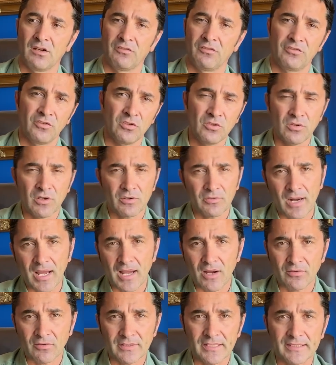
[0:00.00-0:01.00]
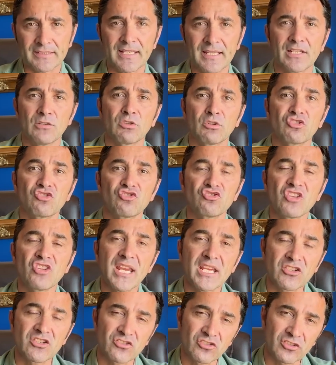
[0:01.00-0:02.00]
flew around and then it was
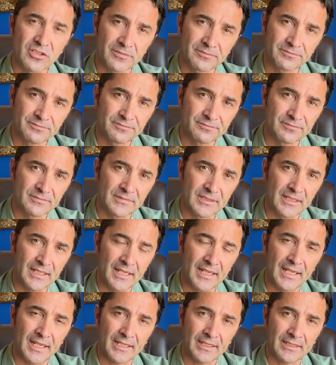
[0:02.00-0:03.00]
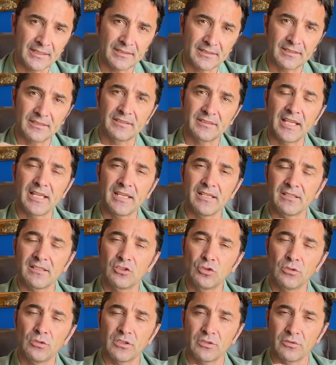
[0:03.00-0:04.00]
chased and
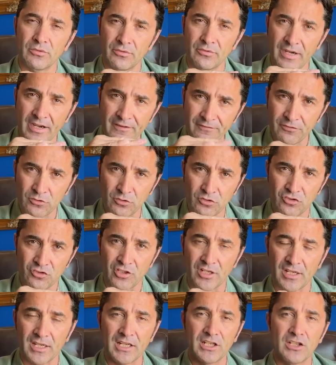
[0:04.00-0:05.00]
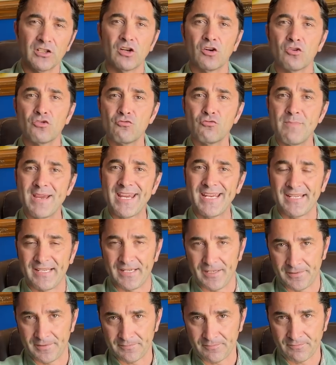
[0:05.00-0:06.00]
took refuge in
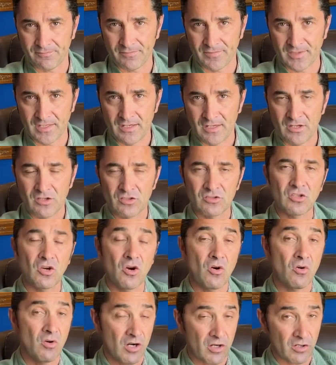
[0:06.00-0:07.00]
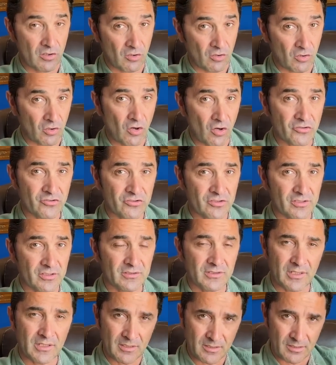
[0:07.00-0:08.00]
Romania. So crossed
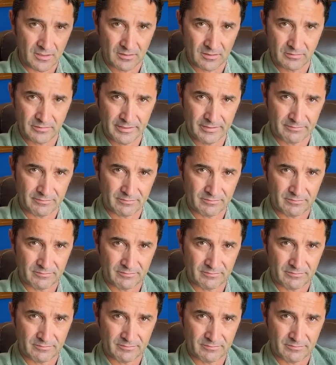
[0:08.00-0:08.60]
the